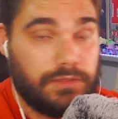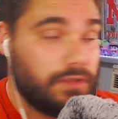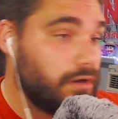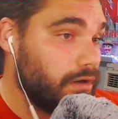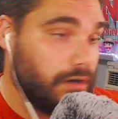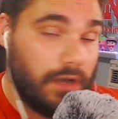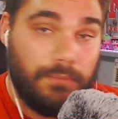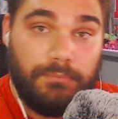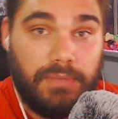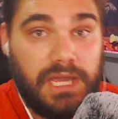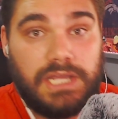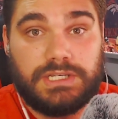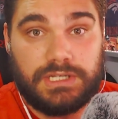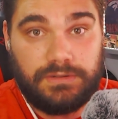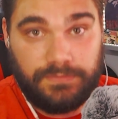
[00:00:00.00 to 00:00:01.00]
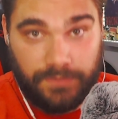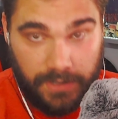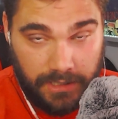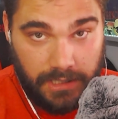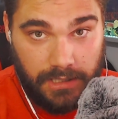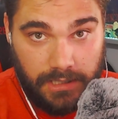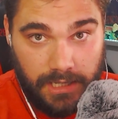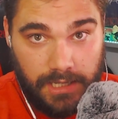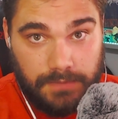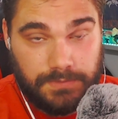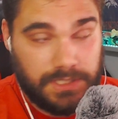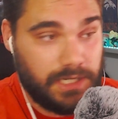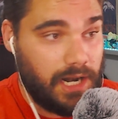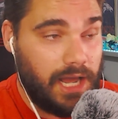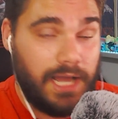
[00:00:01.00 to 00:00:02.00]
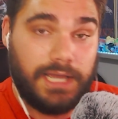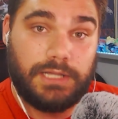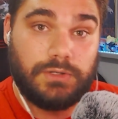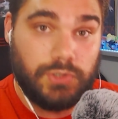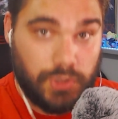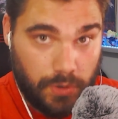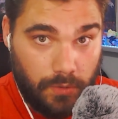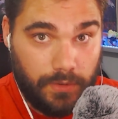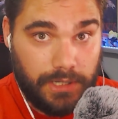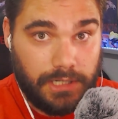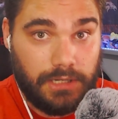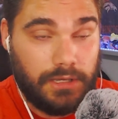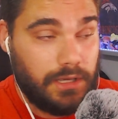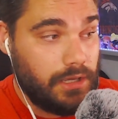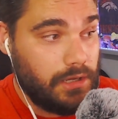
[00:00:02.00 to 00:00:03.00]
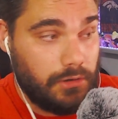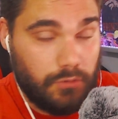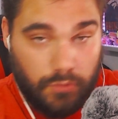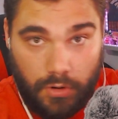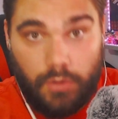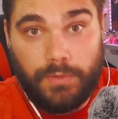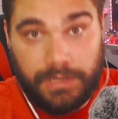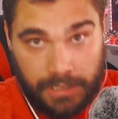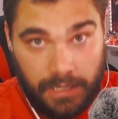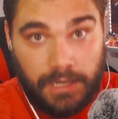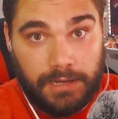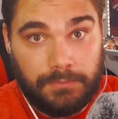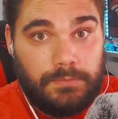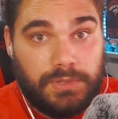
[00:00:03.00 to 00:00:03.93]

they're amazing fucking games that I enjoyed growing up.